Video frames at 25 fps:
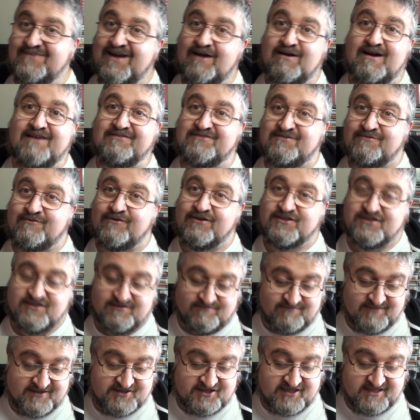I'll have to watch
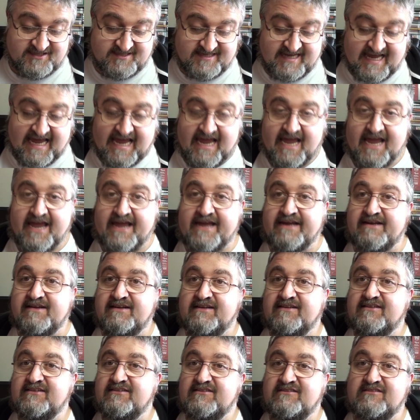them. It's just
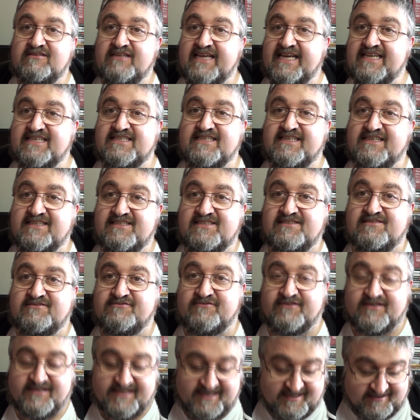
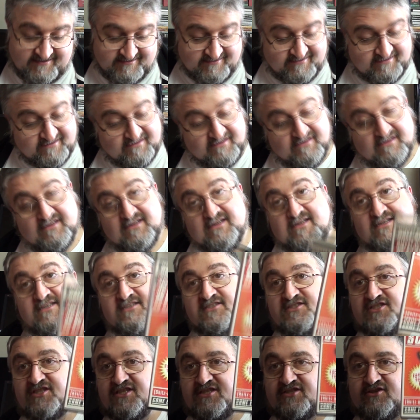laziness, really.
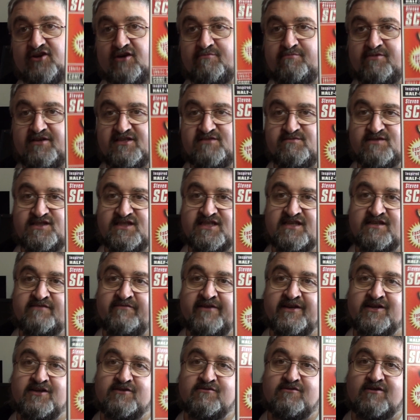Shizopolis, which I did a
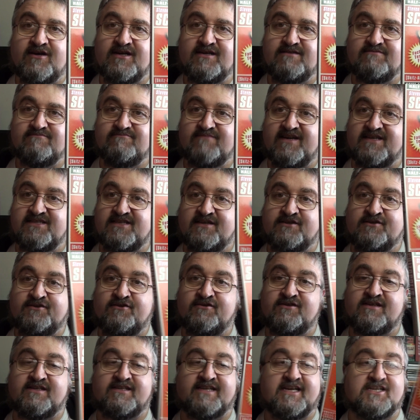video on, it's a
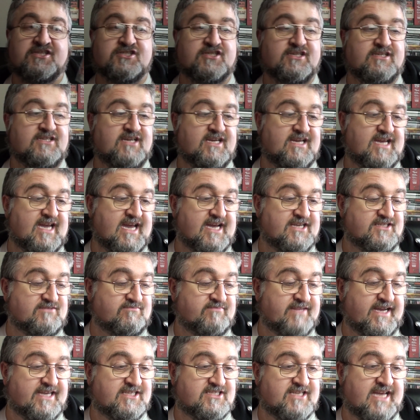good addition. You get
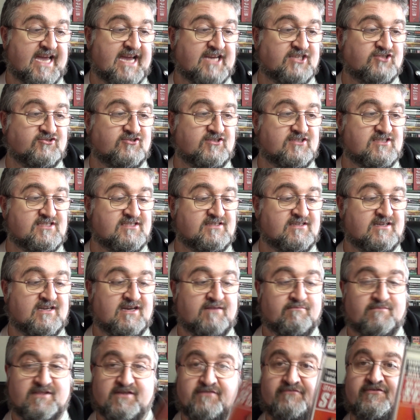some nice extras,
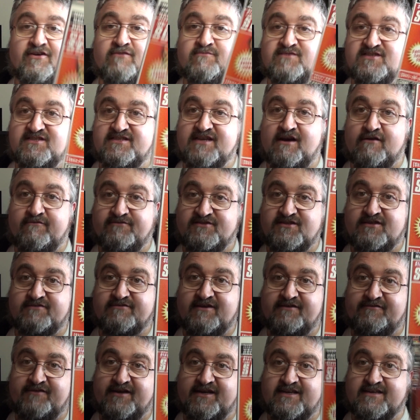but the film itself is
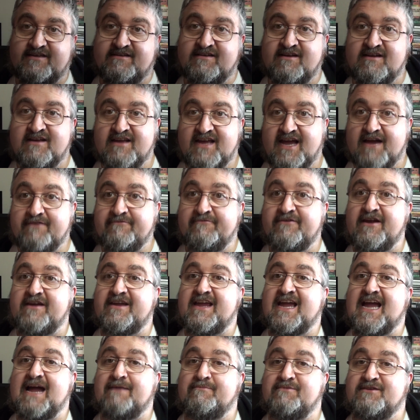terrific. I'm very
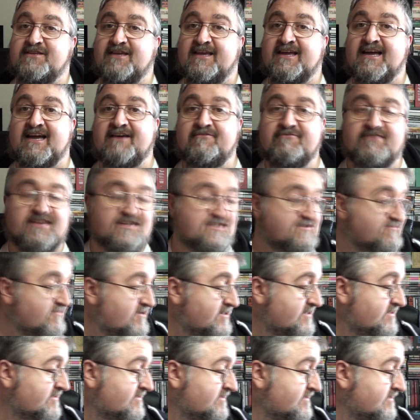happy to have this
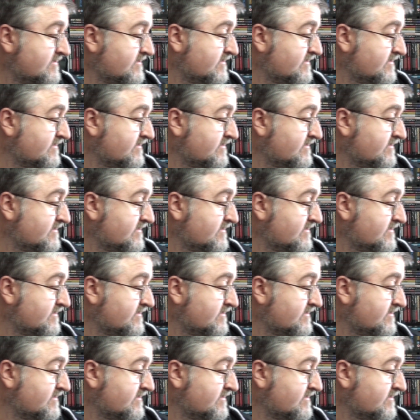one.